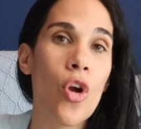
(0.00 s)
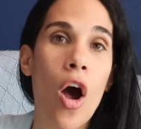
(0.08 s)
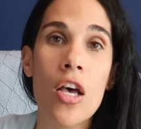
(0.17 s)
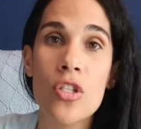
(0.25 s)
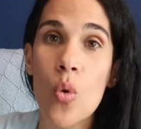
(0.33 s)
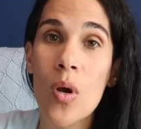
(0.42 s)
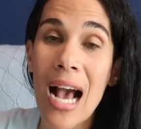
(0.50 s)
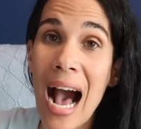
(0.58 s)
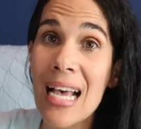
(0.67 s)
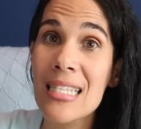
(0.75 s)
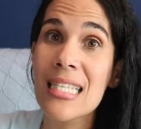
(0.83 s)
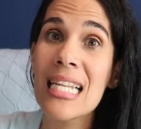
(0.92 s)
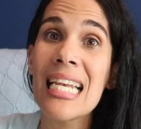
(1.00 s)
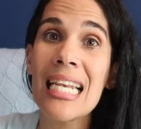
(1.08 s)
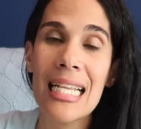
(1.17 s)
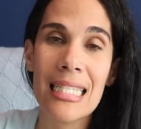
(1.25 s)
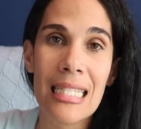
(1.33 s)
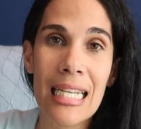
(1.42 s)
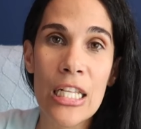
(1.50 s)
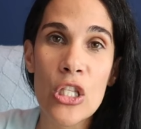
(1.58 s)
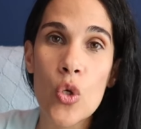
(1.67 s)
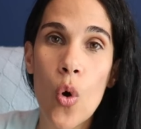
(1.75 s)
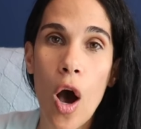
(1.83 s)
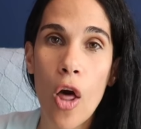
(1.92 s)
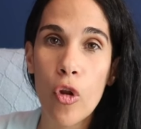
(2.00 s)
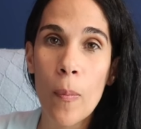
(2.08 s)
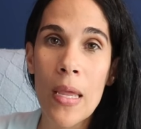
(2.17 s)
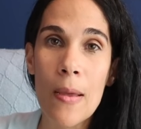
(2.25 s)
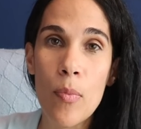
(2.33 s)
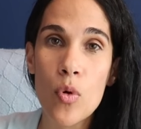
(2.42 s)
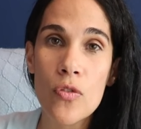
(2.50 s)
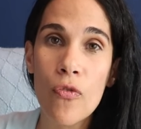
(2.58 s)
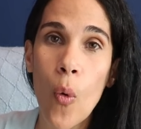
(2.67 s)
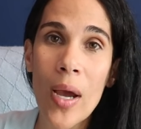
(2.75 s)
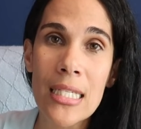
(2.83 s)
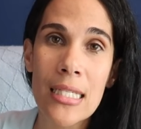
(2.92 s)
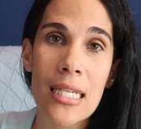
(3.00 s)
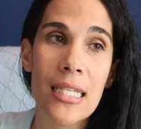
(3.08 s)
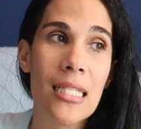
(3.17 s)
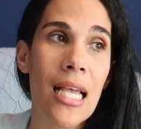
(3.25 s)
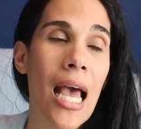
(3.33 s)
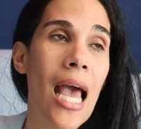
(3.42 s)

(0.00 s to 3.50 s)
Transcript: You're also constantly listening to other people's voices